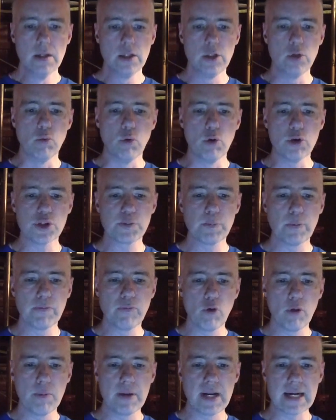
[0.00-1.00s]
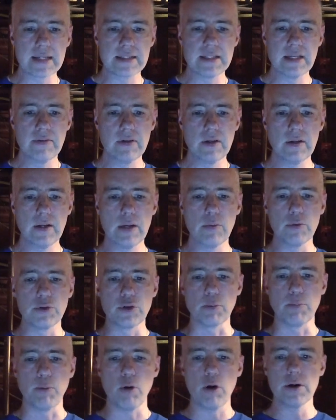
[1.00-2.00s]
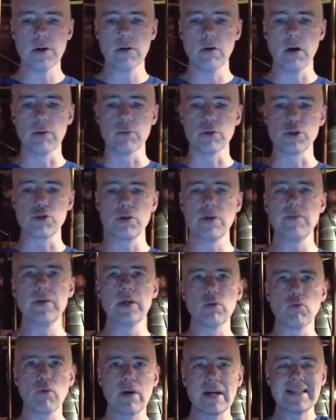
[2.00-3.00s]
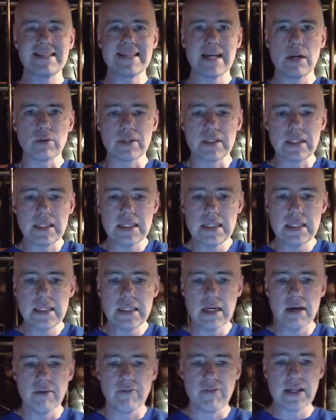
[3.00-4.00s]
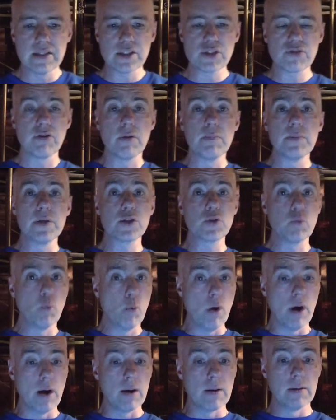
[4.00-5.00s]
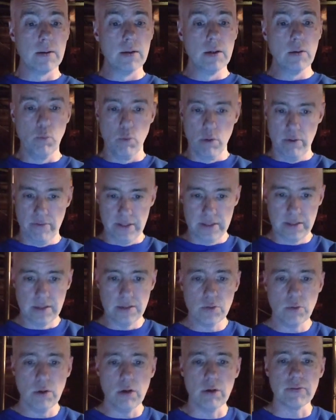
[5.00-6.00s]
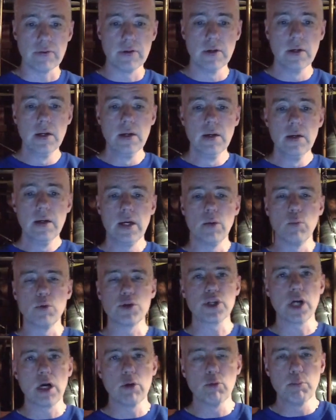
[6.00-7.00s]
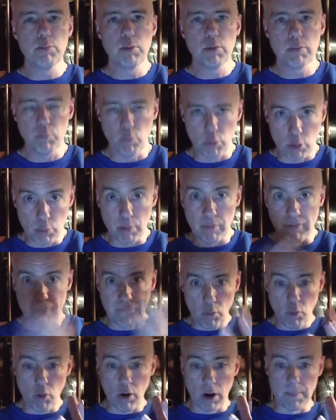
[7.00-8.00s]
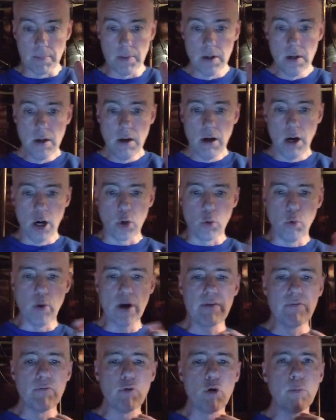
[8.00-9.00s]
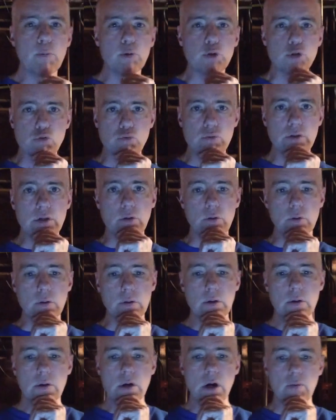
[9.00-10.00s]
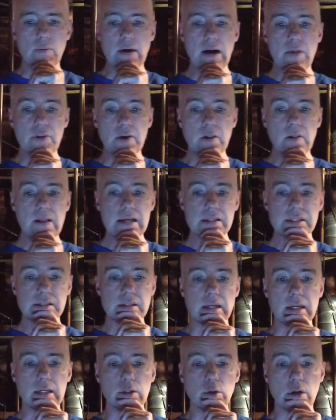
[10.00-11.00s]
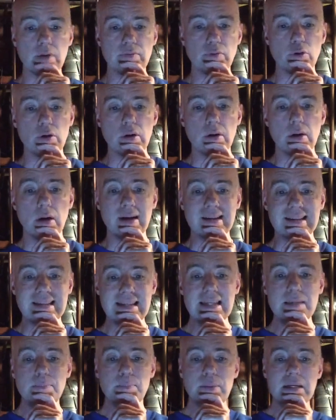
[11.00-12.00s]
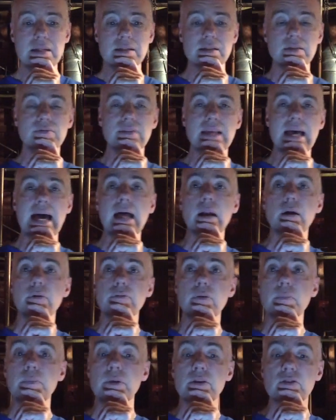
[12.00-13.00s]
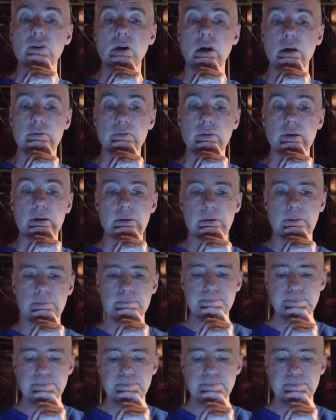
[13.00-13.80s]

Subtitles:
You will also perform an activity today with your partner on retrieving and writing down key events from this War of 1812, in which I will perform a quick verbal drill around the class today looking for a key piece of data from this conflict.